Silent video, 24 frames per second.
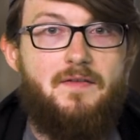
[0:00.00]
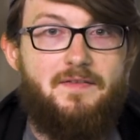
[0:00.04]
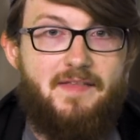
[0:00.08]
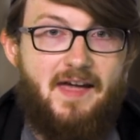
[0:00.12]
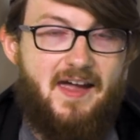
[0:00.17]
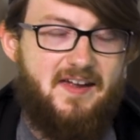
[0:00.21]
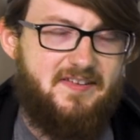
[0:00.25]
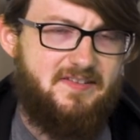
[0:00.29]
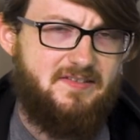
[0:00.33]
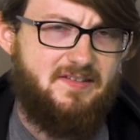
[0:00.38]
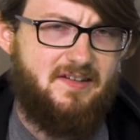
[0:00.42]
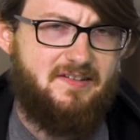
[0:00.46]

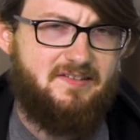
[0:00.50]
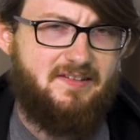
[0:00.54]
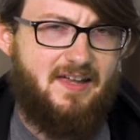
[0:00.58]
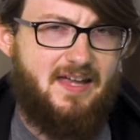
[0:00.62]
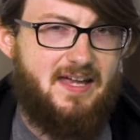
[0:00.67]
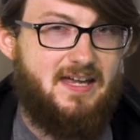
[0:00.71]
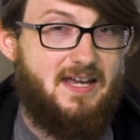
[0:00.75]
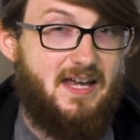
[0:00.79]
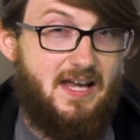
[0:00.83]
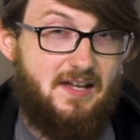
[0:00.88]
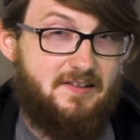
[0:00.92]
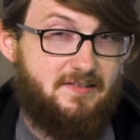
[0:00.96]
That isn't to
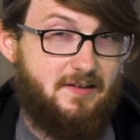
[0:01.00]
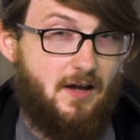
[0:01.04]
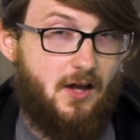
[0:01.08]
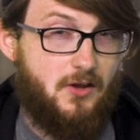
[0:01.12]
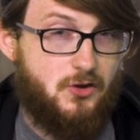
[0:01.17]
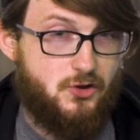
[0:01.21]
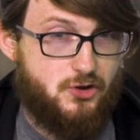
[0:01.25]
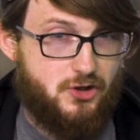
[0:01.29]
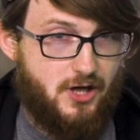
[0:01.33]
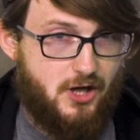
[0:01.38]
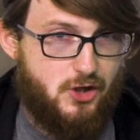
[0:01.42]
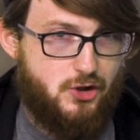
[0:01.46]
say it's
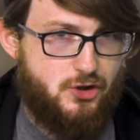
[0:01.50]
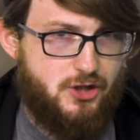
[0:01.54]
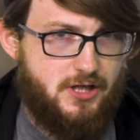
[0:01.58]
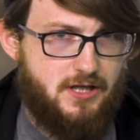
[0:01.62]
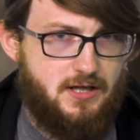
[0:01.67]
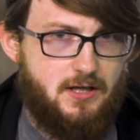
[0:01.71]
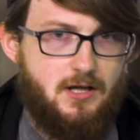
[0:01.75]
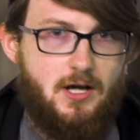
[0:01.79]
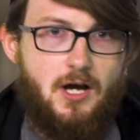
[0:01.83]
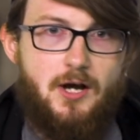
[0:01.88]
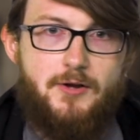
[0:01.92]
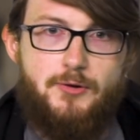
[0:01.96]

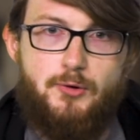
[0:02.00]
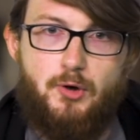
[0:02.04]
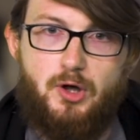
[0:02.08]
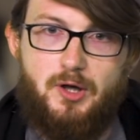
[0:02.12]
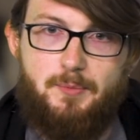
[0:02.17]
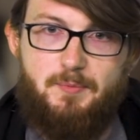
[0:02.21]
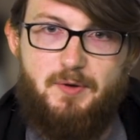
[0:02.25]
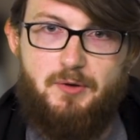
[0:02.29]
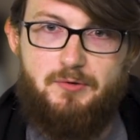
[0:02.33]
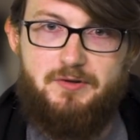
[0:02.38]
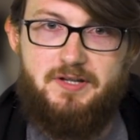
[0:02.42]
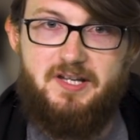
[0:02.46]
unchanging. Your
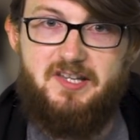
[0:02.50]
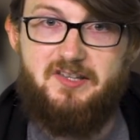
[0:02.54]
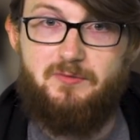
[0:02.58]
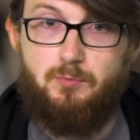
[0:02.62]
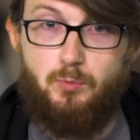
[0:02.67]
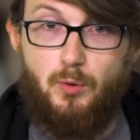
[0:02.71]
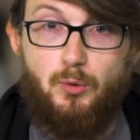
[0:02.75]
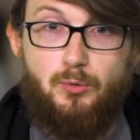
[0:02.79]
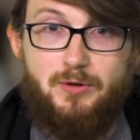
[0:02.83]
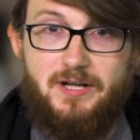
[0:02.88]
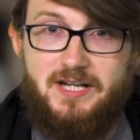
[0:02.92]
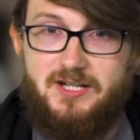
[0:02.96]
communities
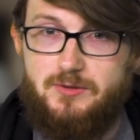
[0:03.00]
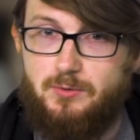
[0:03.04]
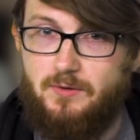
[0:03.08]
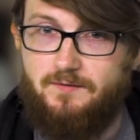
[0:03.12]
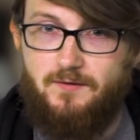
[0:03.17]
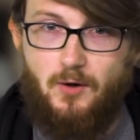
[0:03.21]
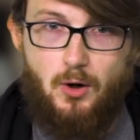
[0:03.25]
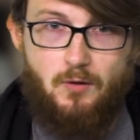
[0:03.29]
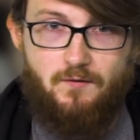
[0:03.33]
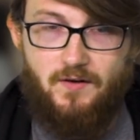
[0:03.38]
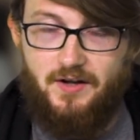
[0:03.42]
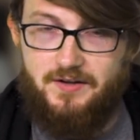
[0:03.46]
will need to
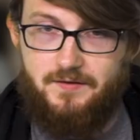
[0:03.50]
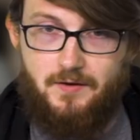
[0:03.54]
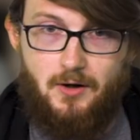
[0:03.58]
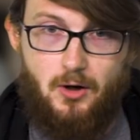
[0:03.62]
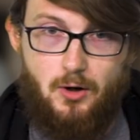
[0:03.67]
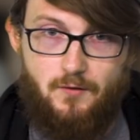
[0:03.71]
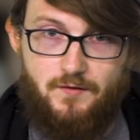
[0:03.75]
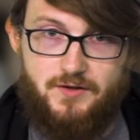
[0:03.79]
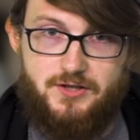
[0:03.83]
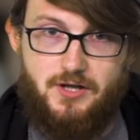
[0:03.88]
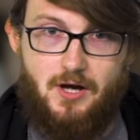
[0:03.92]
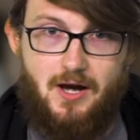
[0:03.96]
evolve
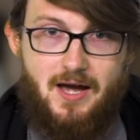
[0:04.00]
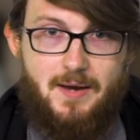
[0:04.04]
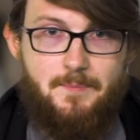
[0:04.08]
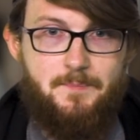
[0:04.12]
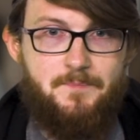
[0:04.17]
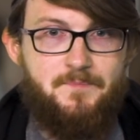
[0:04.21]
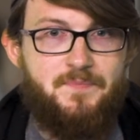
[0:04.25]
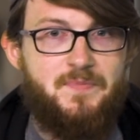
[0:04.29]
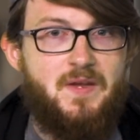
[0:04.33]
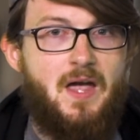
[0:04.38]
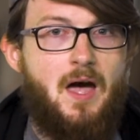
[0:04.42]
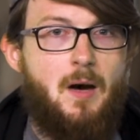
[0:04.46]
over
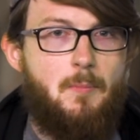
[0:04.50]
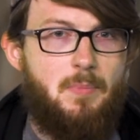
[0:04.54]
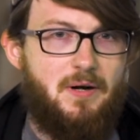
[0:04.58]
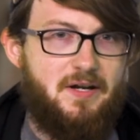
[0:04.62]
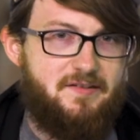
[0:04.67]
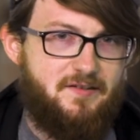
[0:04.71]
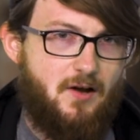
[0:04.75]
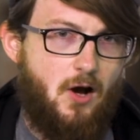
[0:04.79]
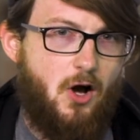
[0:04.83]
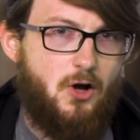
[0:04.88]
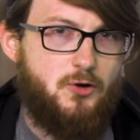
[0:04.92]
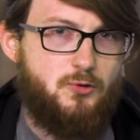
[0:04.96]
time, but
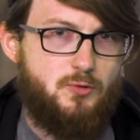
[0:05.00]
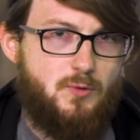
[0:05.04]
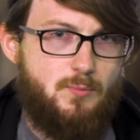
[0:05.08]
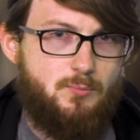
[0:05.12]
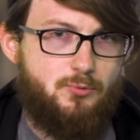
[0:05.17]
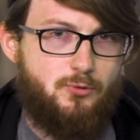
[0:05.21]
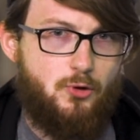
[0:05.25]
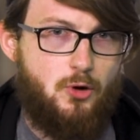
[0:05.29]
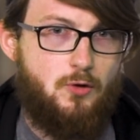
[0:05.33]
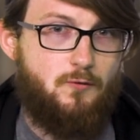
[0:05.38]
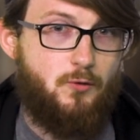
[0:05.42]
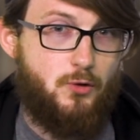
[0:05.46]
it's hard to
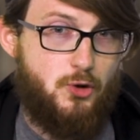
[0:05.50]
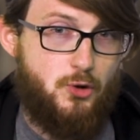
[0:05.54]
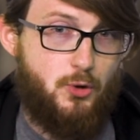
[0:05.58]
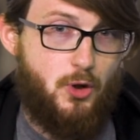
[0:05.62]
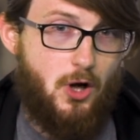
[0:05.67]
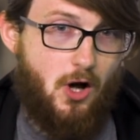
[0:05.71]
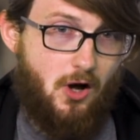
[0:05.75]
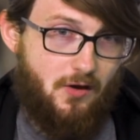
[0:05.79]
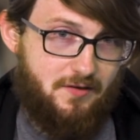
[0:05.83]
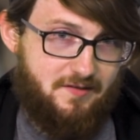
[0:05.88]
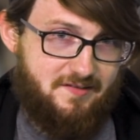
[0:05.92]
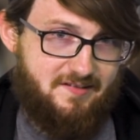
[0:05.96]
improve what you
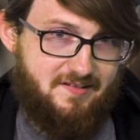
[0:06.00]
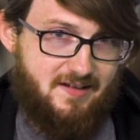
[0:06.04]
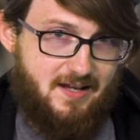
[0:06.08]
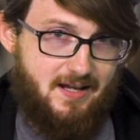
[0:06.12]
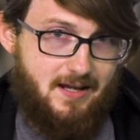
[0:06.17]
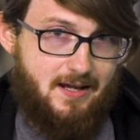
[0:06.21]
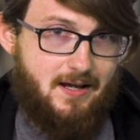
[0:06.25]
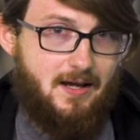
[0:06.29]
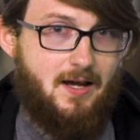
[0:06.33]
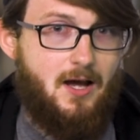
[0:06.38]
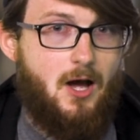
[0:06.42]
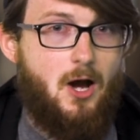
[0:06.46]
can't
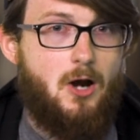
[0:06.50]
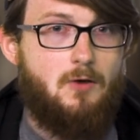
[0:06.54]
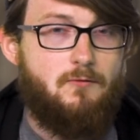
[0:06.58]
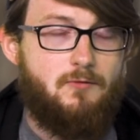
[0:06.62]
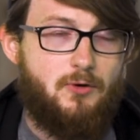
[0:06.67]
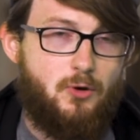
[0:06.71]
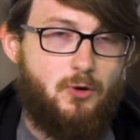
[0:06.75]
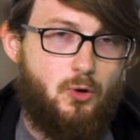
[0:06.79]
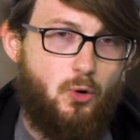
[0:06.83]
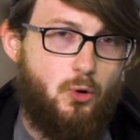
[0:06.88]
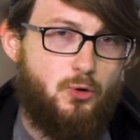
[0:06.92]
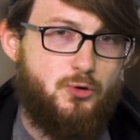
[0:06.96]
see.
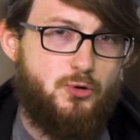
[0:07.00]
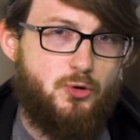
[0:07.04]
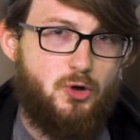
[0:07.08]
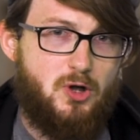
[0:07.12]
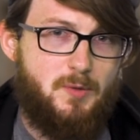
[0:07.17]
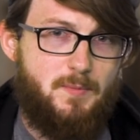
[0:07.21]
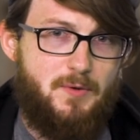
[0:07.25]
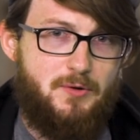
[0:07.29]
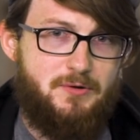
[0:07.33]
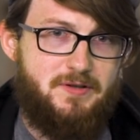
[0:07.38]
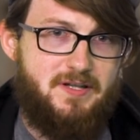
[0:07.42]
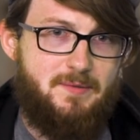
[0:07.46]
Record your
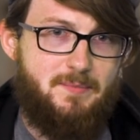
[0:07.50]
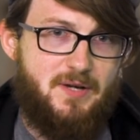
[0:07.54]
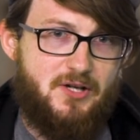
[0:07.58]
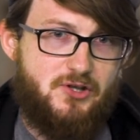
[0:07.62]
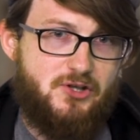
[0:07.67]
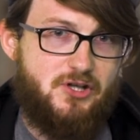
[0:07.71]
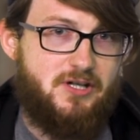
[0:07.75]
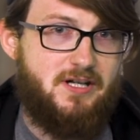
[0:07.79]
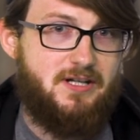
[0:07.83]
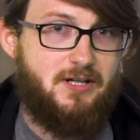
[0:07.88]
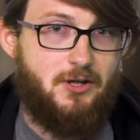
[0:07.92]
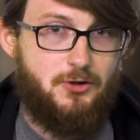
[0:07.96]
community
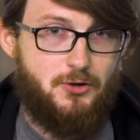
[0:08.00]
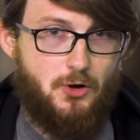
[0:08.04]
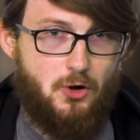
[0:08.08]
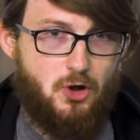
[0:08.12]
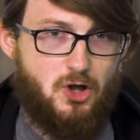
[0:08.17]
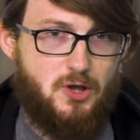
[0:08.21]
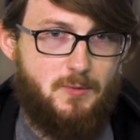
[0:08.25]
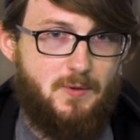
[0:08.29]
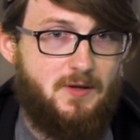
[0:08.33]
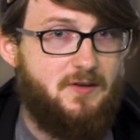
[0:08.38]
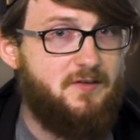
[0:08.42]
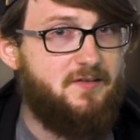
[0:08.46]
mission in a
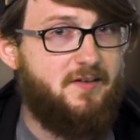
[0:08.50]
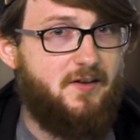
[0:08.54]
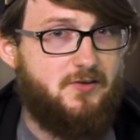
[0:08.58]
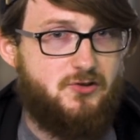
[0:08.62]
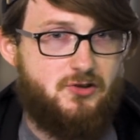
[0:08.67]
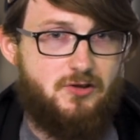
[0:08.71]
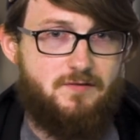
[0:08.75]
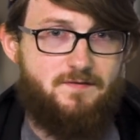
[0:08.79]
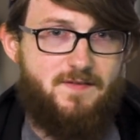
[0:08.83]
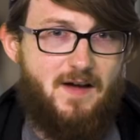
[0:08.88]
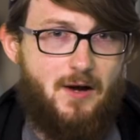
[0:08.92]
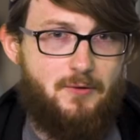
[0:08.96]
document,
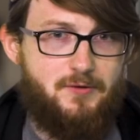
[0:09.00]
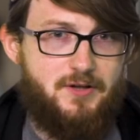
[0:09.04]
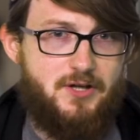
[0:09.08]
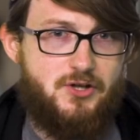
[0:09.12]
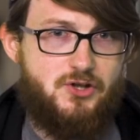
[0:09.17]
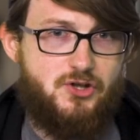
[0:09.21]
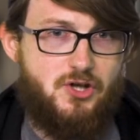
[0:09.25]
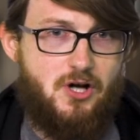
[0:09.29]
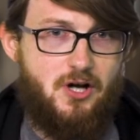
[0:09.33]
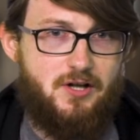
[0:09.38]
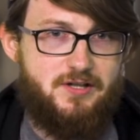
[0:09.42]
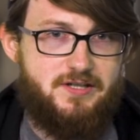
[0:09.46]
such as a founding
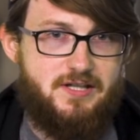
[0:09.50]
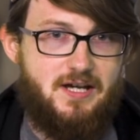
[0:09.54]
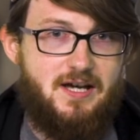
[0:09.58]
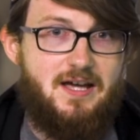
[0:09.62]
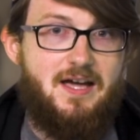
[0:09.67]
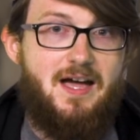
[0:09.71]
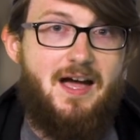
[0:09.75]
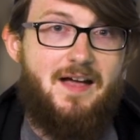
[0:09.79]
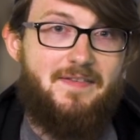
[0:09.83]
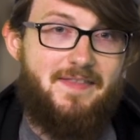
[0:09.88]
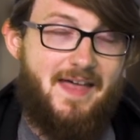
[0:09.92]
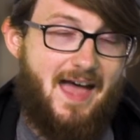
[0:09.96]
charter,
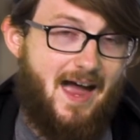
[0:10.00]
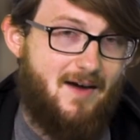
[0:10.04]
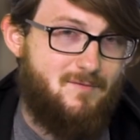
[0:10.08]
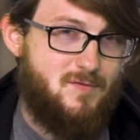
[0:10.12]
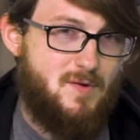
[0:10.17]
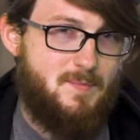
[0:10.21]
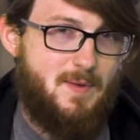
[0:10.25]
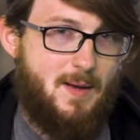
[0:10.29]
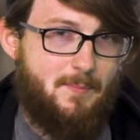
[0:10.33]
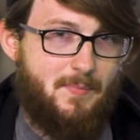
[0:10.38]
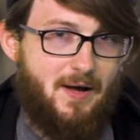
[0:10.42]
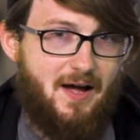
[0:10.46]
that
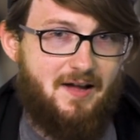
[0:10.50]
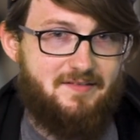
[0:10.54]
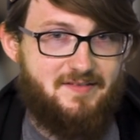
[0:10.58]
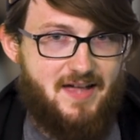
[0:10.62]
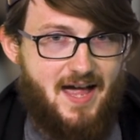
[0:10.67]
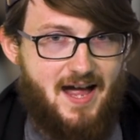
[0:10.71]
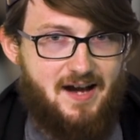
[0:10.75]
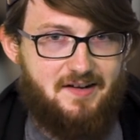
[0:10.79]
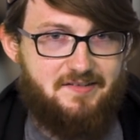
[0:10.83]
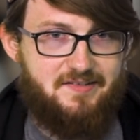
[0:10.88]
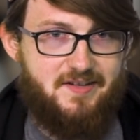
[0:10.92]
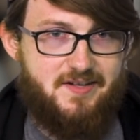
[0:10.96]
every member has
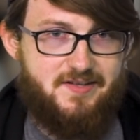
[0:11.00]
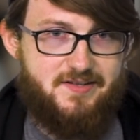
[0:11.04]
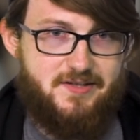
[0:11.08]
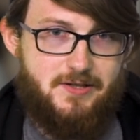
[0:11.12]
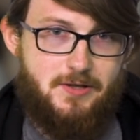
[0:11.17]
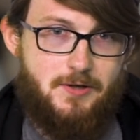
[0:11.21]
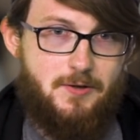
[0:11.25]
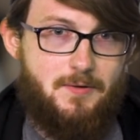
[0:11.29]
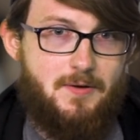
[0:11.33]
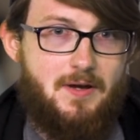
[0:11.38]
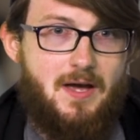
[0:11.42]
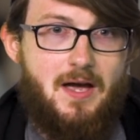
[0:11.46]
access
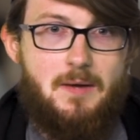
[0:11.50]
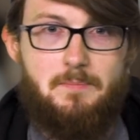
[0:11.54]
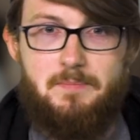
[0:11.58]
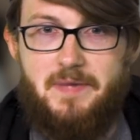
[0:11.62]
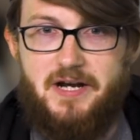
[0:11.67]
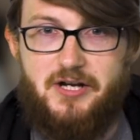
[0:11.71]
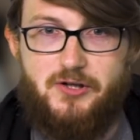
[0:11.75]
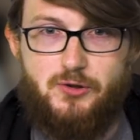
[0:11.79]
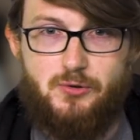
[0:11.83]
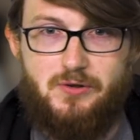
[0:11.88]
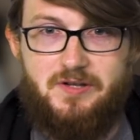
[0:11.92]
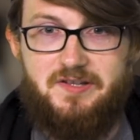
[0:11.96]
to.
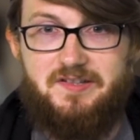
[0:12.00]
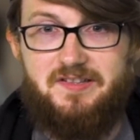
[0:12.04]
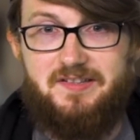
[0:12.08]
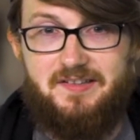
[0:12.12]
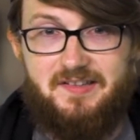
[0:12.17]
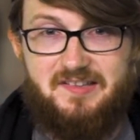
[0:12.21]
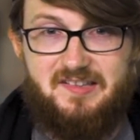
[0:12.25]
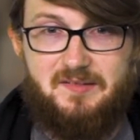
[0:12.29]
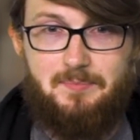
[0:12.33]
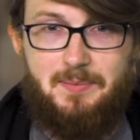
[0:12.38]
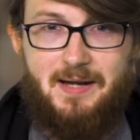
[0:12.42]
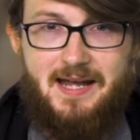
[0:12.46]
Make sure this is
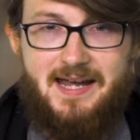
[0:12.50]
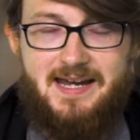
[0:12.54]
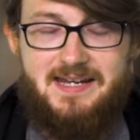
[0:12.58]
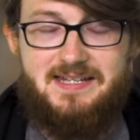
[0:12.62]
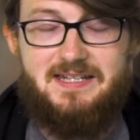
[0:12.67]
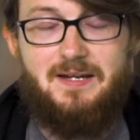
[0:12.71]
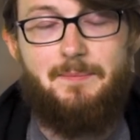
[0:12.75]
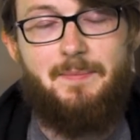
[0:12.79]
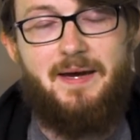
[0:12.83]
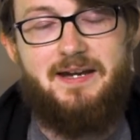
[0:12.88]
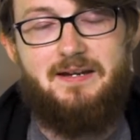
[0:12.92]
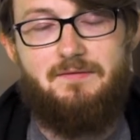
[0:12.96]

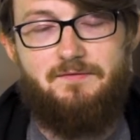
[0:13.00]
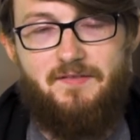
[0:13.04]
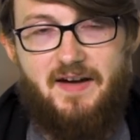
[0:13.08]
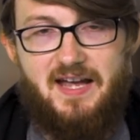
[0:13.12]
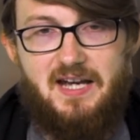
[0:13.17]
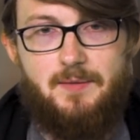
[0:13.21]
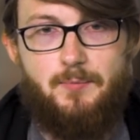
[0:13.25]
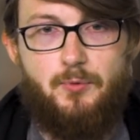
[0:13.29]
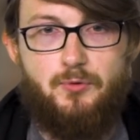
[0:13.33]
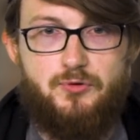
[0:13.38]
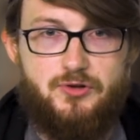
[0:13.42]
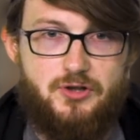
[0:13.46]
explained and made
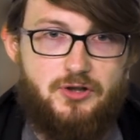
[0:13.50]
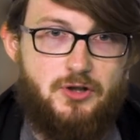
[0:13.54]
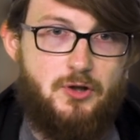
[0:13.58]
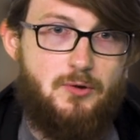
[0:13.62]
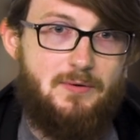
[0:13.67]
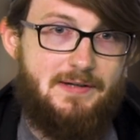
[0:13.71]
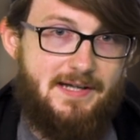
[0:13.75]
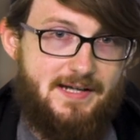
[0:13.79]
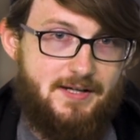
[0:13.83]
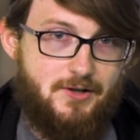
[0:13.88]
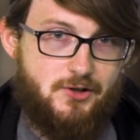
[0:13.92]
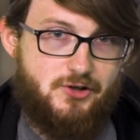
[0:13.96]
available to new
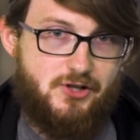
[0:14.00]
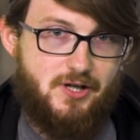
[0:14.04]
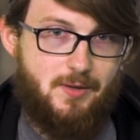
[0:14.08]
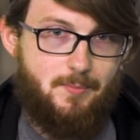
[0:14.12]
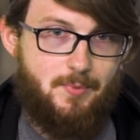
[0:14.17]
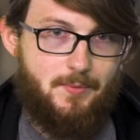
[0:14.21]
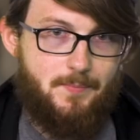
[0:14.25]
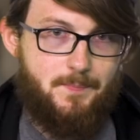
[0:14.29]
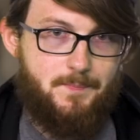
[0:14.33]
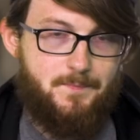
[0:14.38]
leadership.